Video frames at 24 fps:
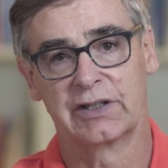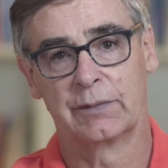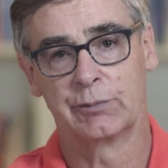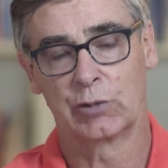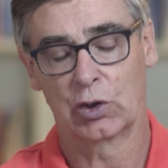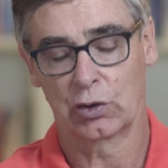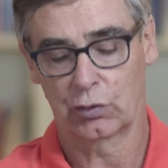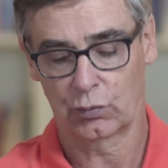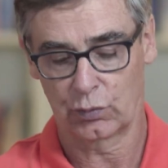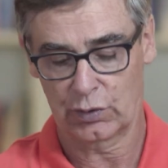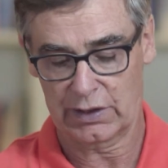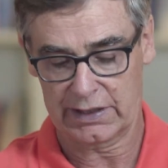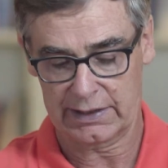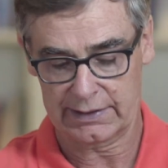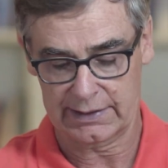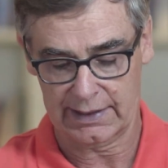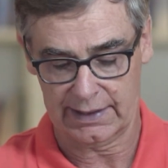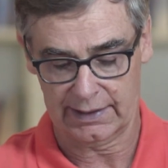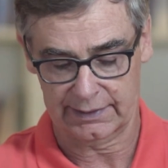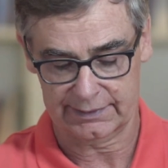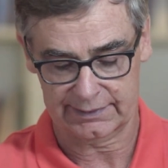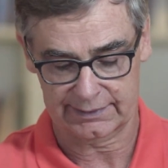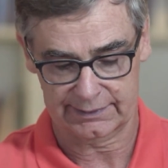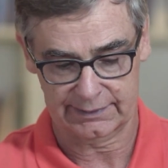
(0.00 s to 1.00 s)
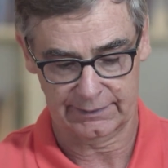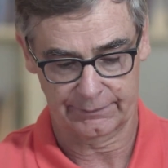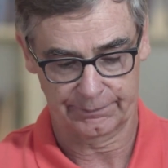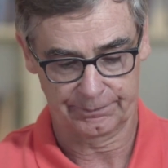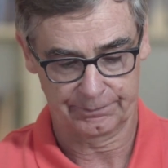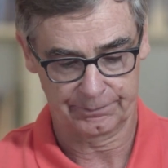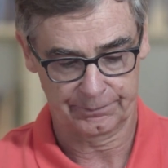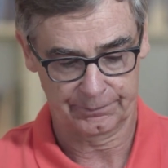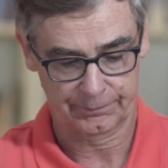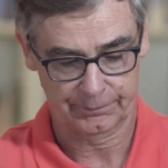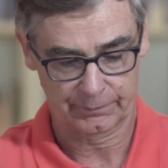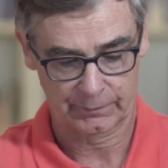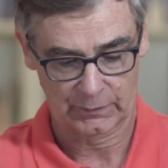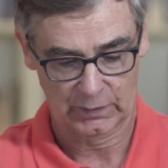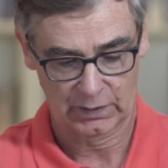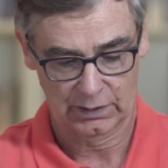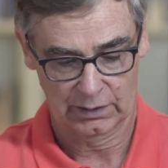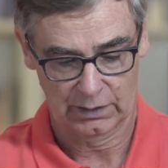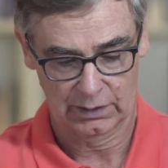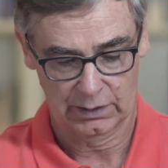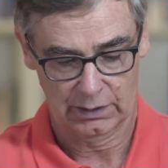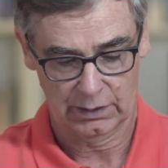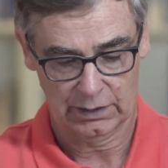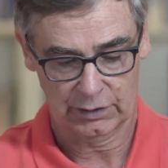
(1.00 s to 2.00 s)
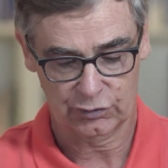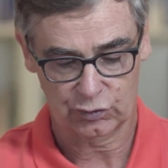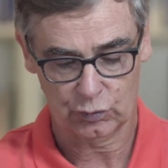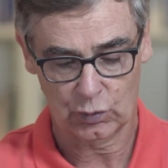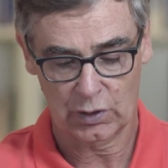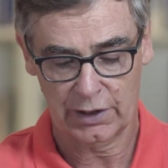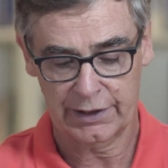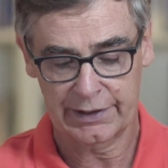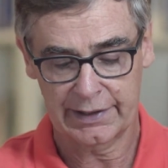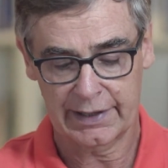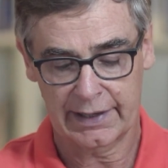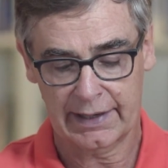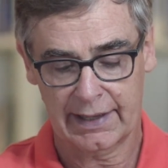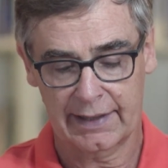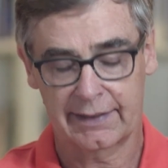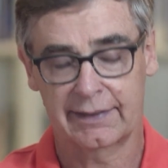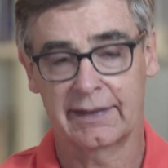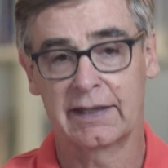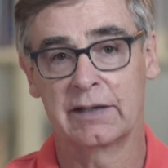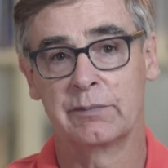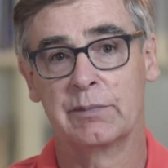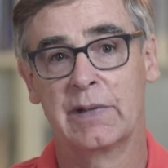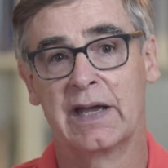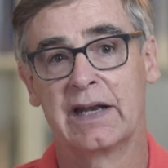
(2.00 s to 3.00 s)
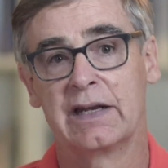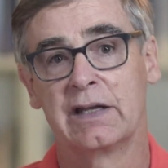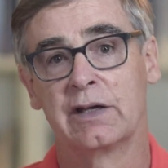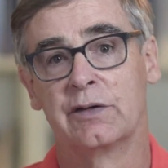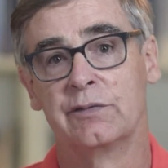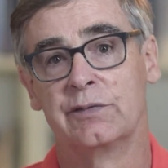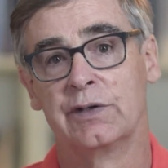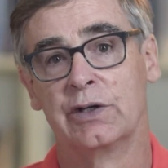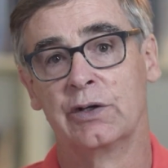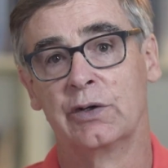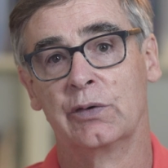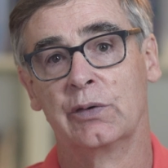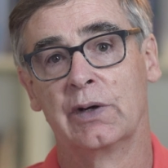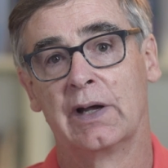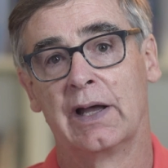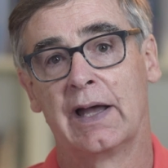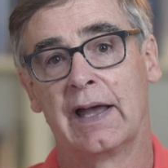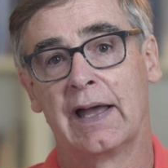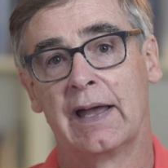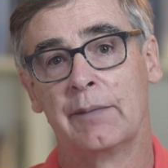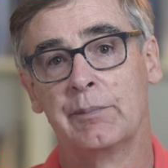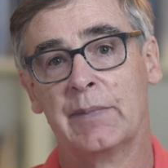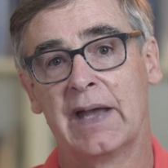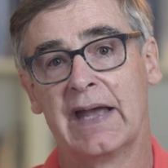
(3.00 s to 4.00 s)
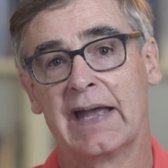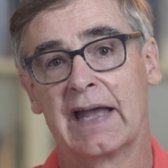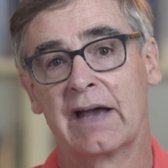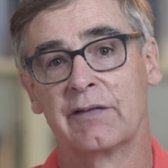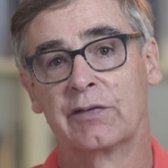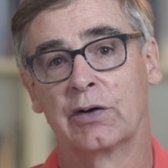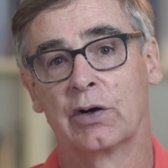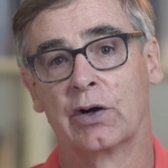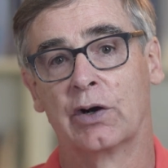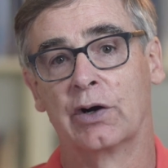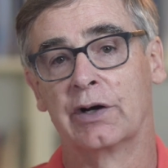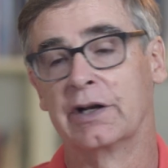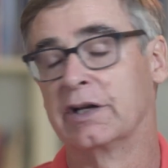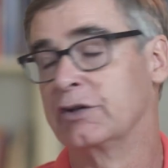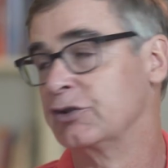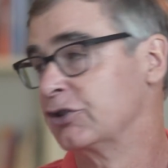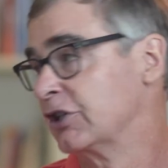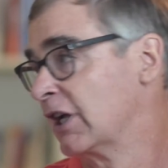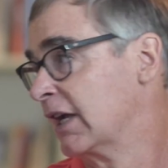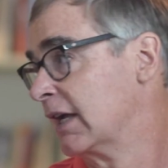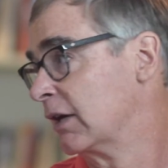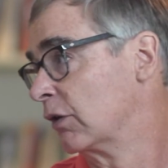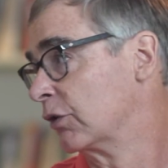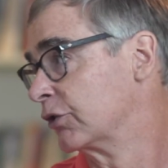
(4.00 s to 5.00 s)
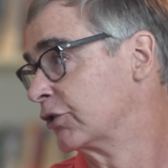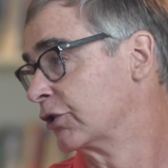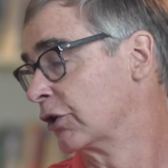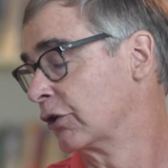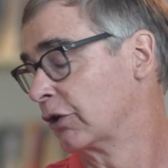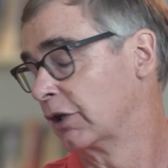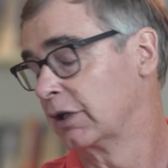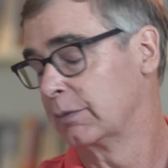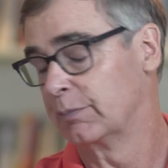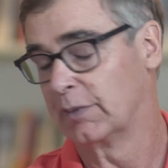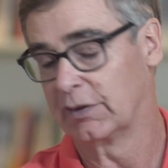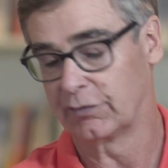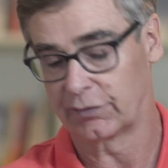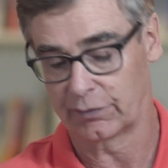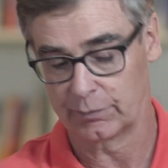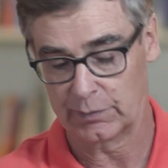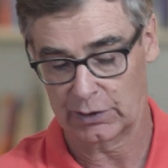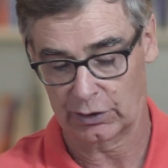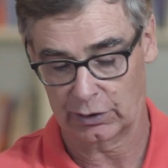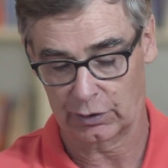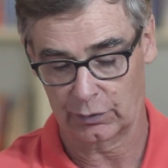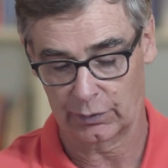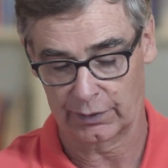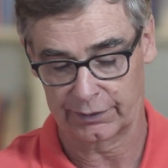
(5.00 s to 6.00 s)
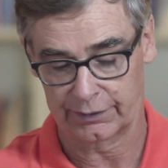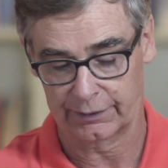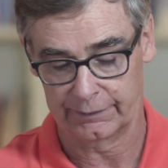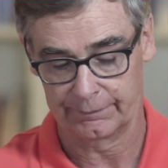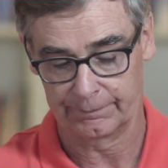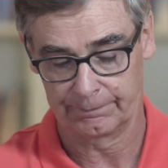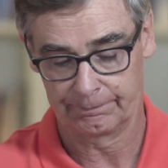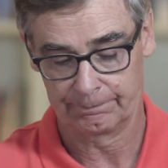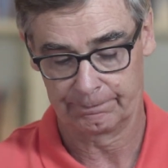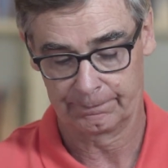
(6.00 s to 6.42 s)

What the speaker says: I'm going to read this. It's one that I think many of you may have heard, and Jane will certainly be familiar with it.